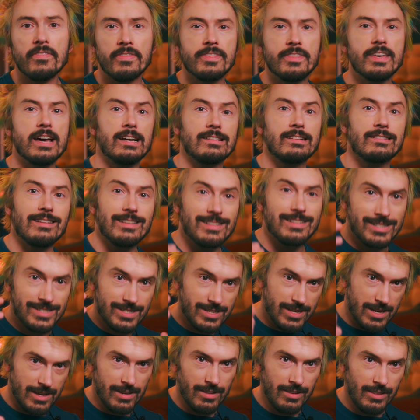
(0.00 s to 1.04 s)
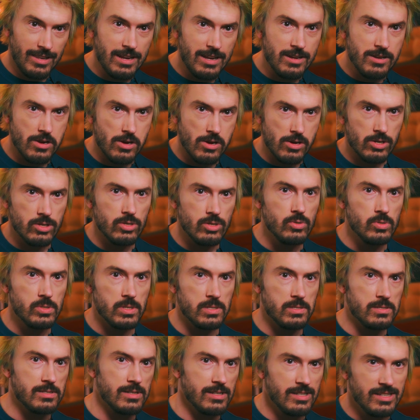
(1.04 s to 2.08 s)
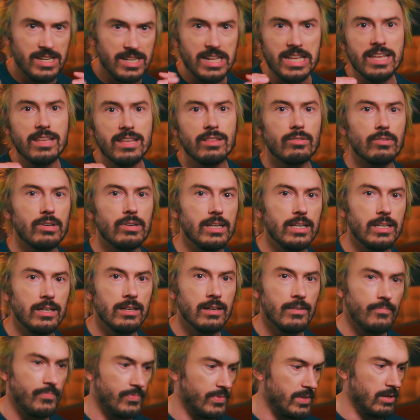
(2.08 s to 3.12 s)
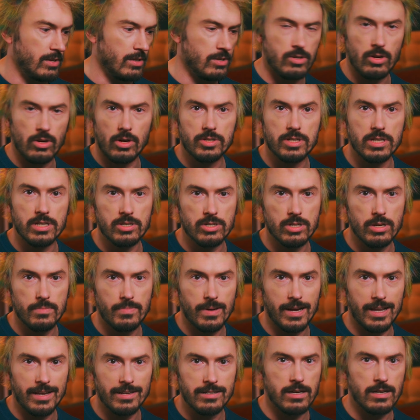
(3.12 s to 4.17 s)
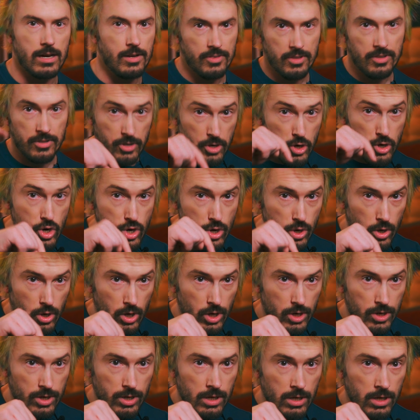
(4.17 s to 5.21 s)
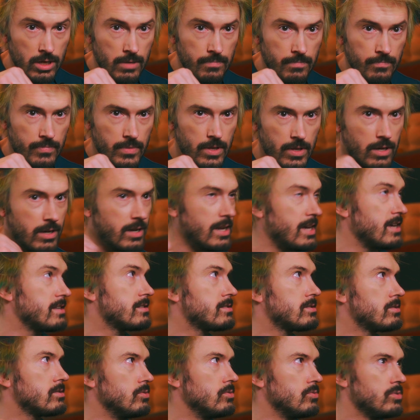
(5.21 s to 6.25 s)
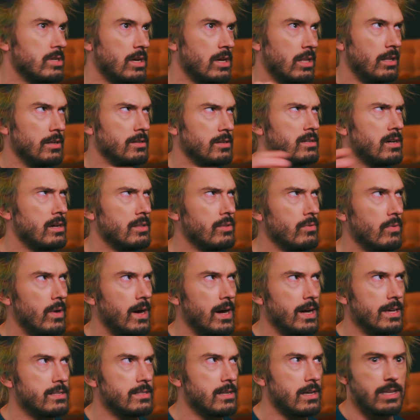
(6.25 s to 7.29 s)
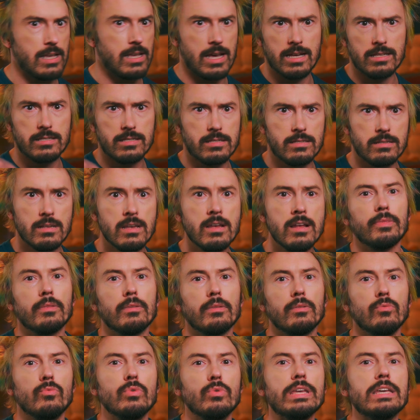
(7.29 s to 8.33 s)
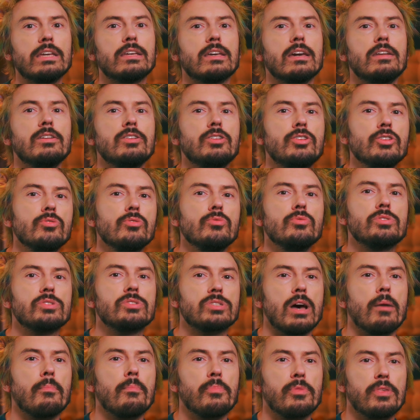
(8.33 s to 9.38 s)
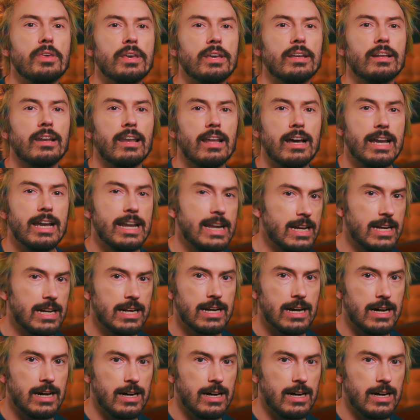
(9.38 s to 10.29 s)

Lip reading: that scaleLinear uses d3.interpolate under the hood, unless you tell it otherwise, I guess, we can do something like